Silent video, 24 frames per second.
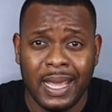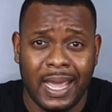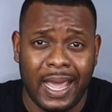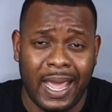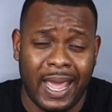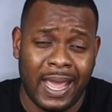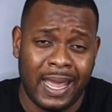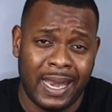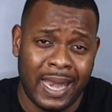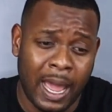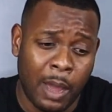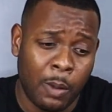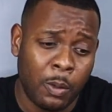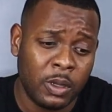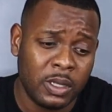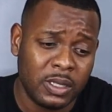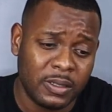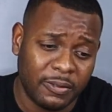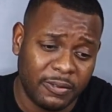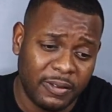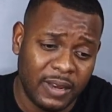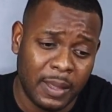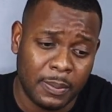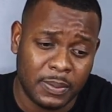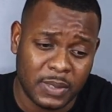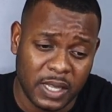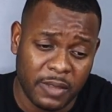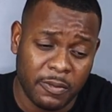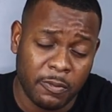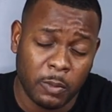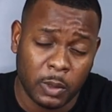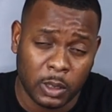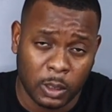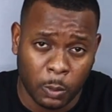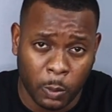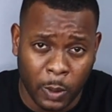And that one flips
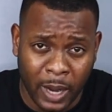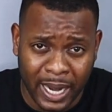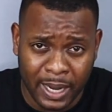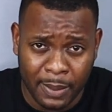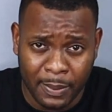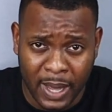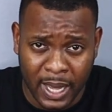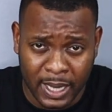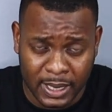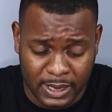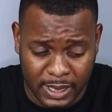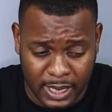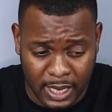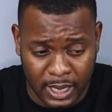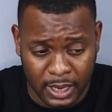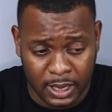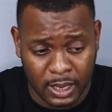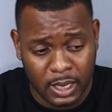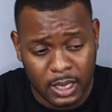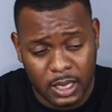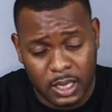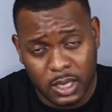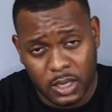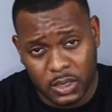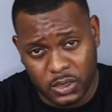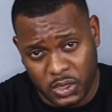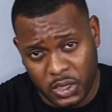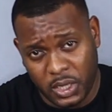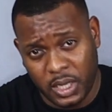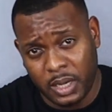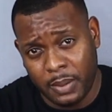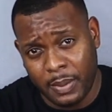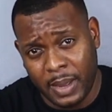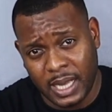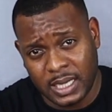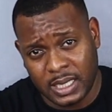even with the Wide Max kit. So you
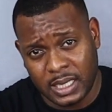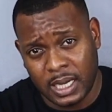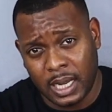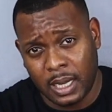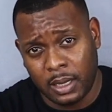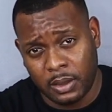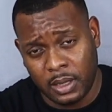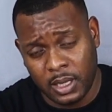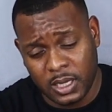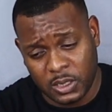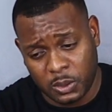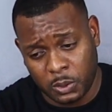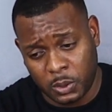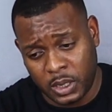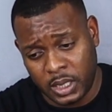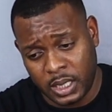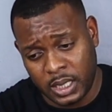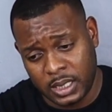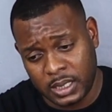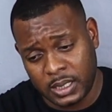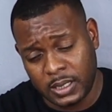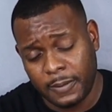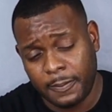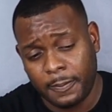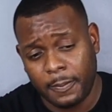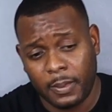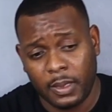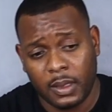can imagine how this one is.